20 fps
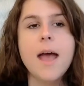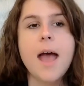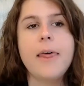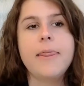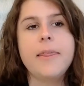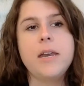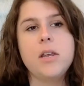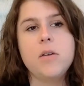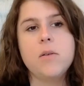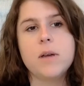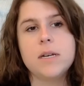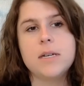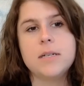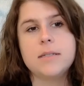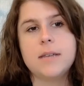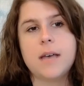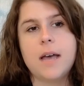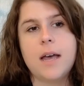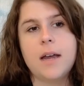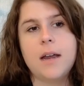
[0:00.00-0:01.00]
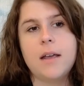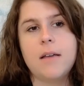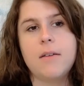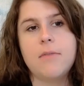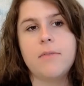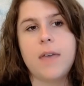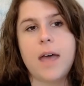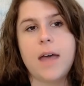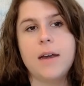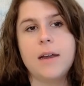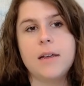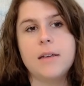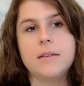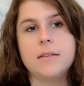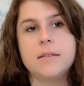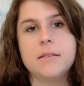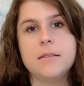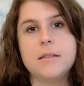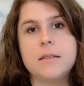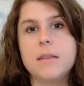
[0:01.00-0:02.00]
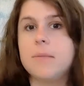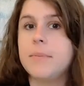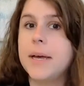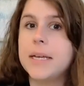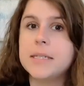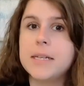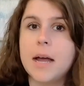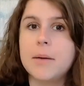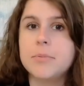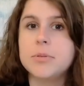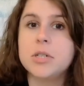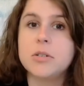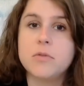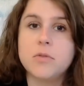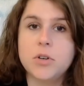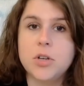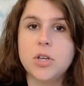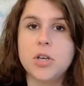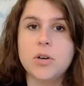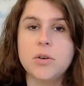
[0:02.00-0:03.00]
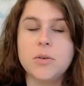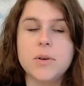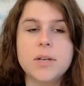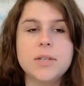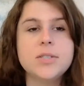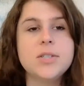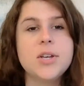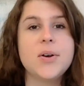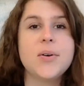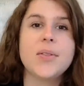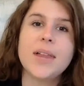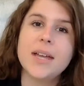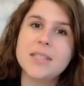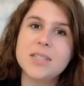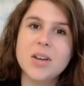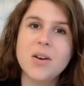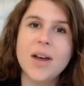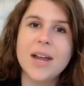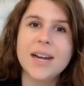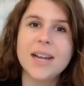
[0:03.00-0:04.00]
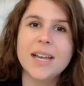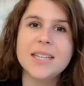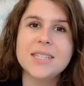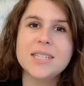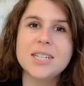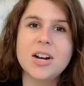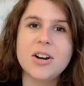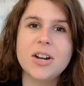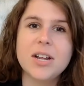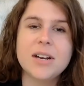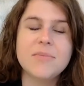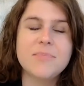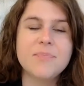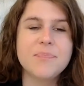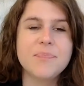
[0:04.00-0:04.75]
and then you can decide if that is the best option for you. So let's go ahead and get started.